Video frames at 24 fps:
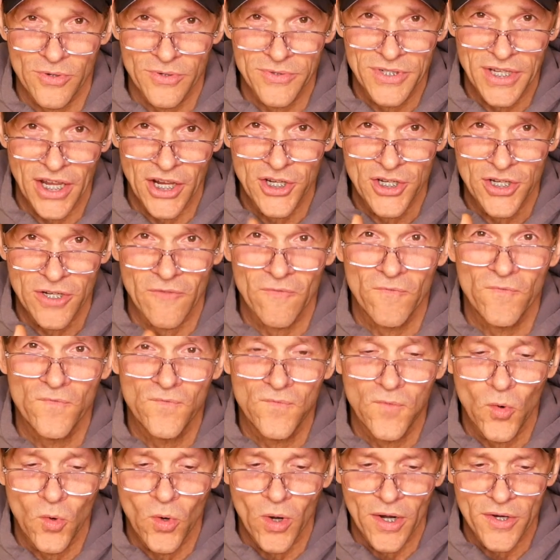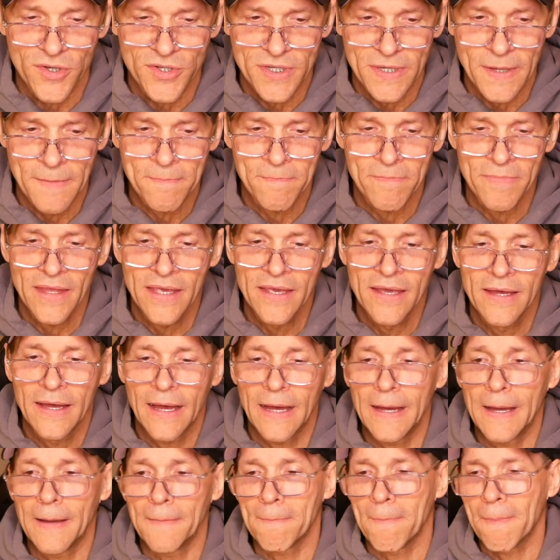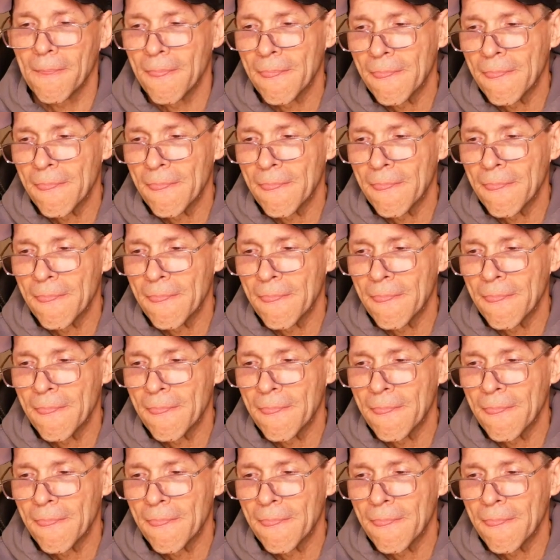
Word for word: rotation force. Um,